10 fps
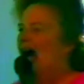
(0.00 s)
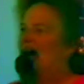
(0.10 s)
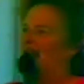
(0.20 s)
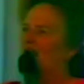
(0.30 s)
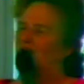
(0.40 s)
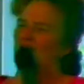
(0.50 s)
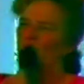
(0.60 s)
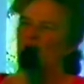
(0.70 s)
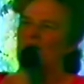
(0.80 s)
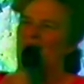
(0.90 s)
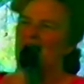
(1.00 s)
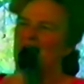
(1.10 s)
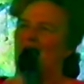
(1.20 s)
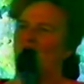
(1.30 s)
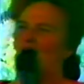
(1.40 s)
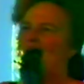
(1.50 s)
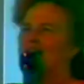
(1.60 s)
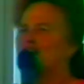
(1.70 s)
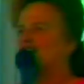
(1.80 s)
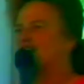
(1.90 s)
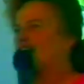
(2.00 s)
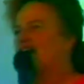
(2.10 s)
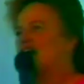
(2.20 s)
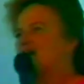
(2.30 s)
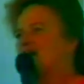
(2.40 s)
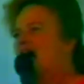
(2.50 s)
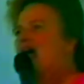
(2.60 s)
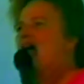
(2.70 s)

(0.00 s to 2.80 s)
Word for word: Hallelujah. We may know how to sing in,